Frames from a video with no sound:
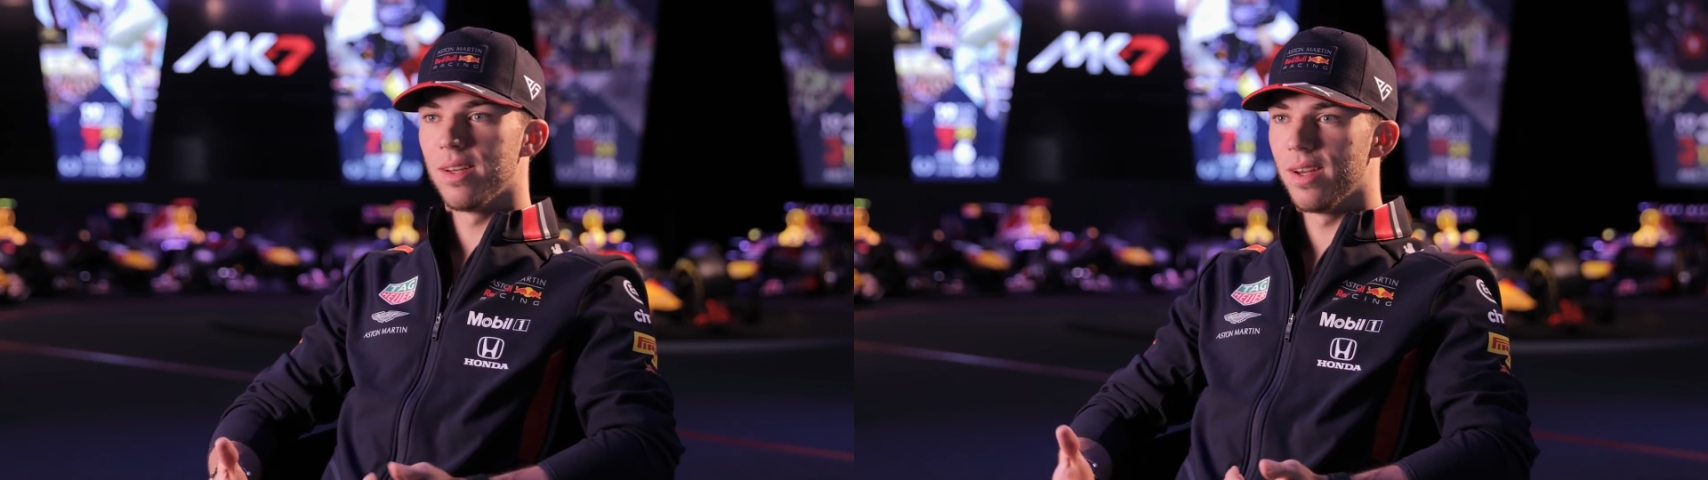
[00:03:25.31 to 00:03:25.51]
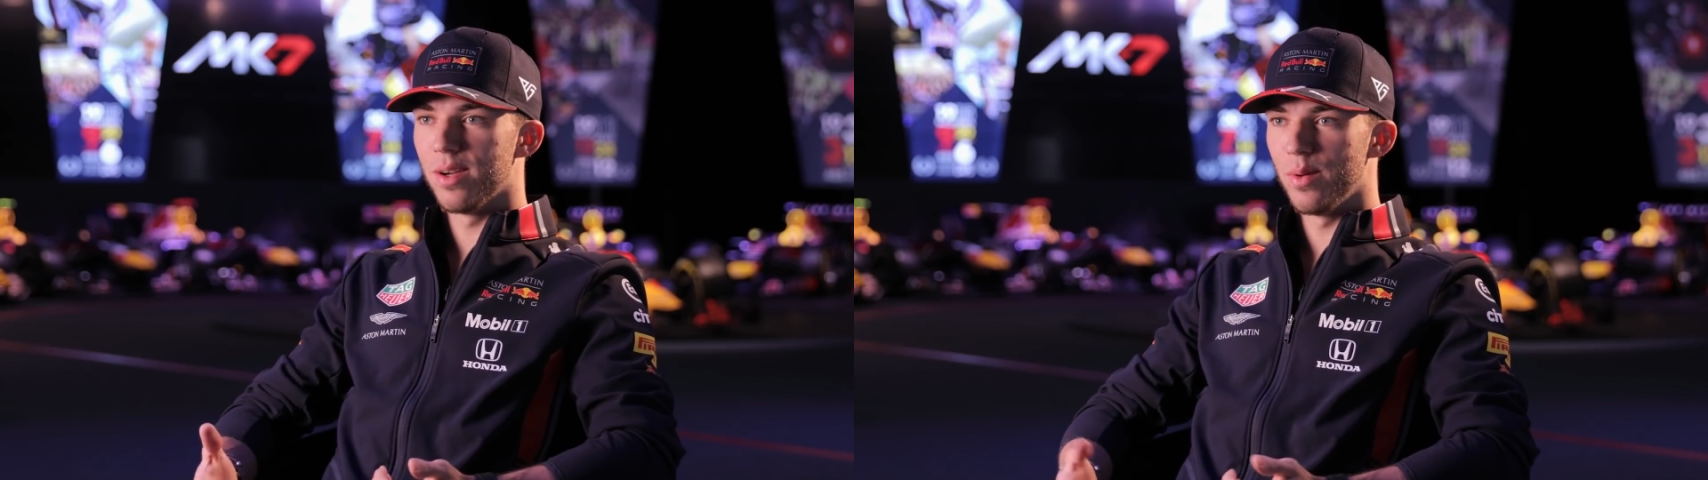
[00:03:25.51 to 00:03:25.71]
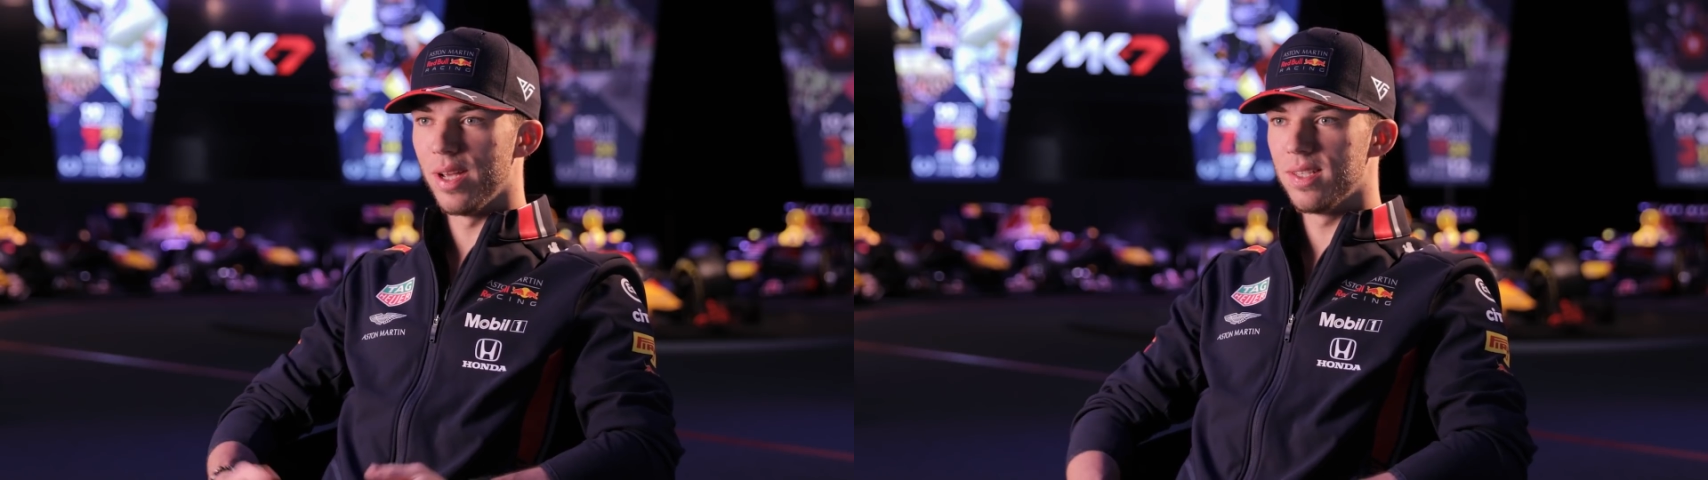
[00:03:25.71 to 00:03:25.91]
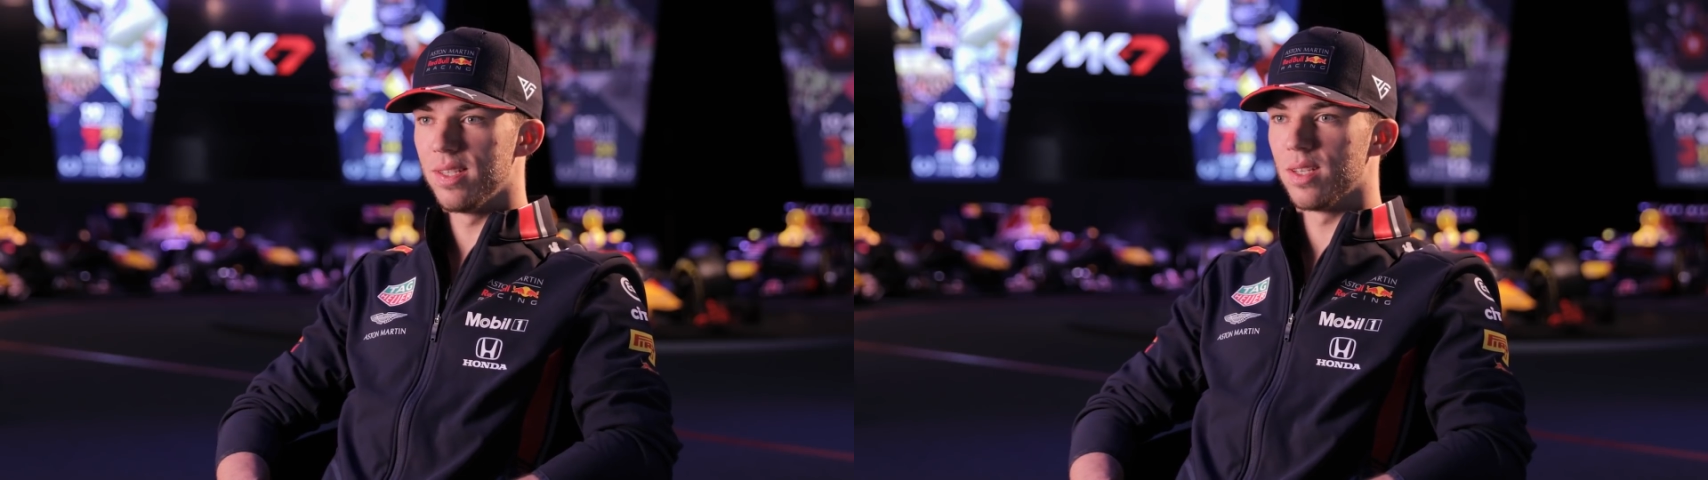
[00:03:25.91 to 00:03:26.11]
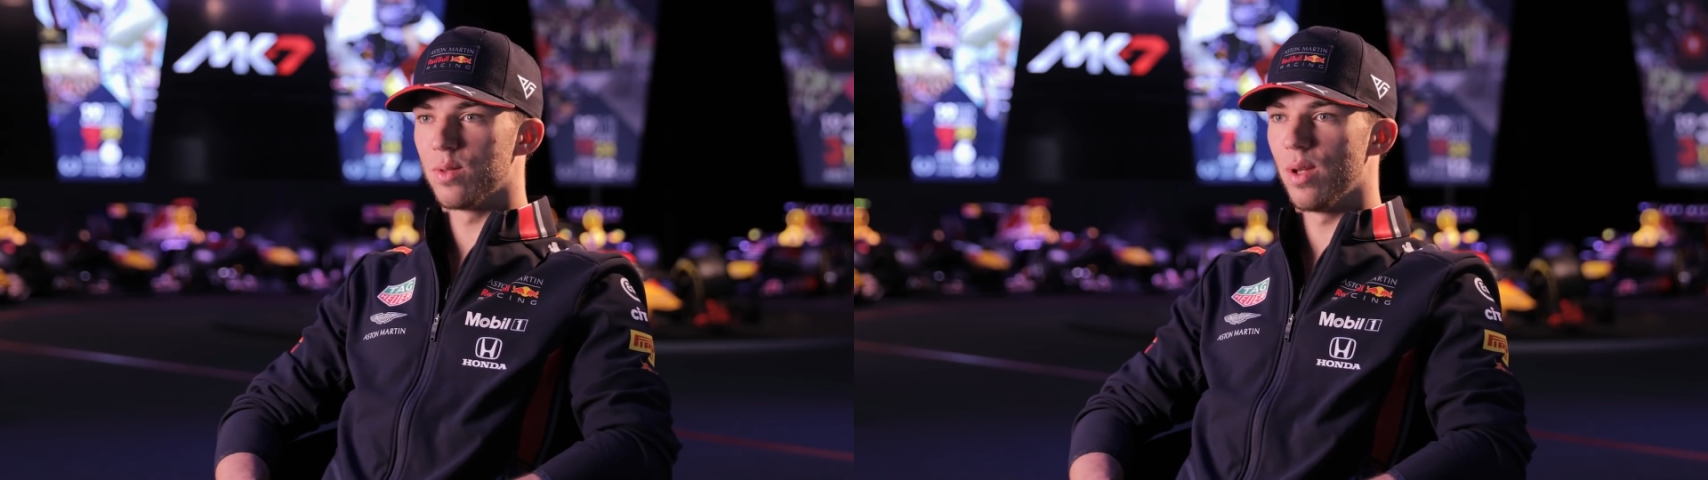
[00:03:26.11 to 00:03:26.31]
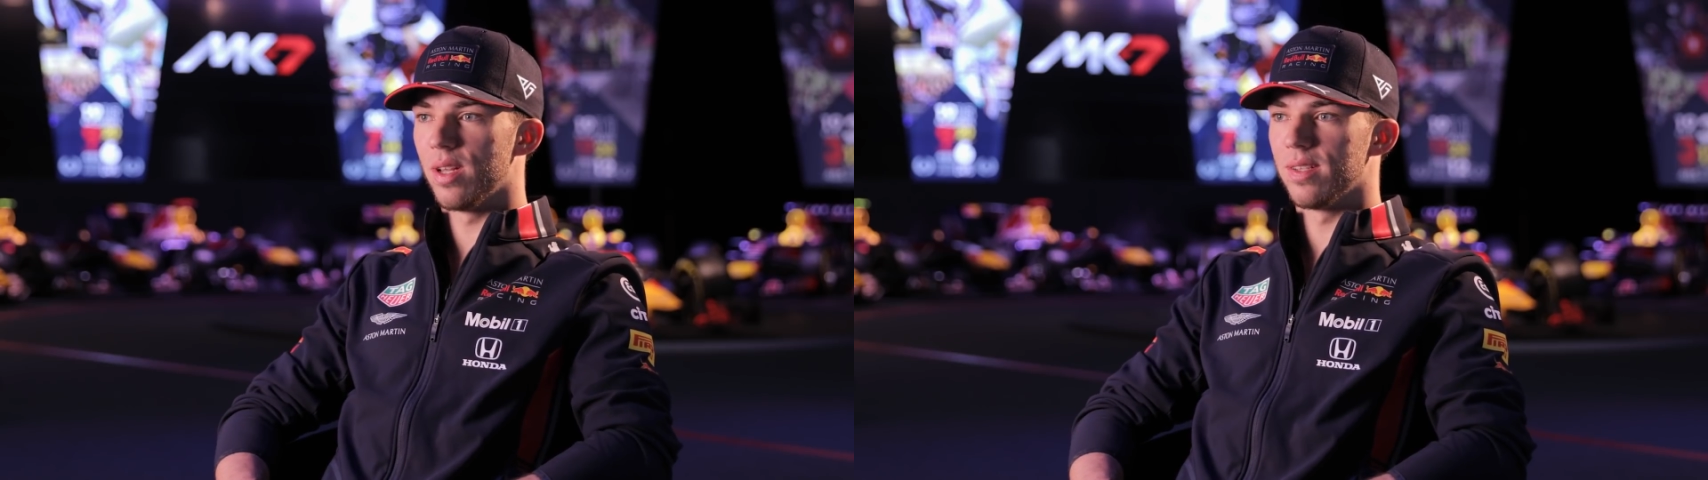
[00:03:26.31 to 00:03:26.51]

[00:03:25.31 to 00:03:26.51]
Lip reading: races as well,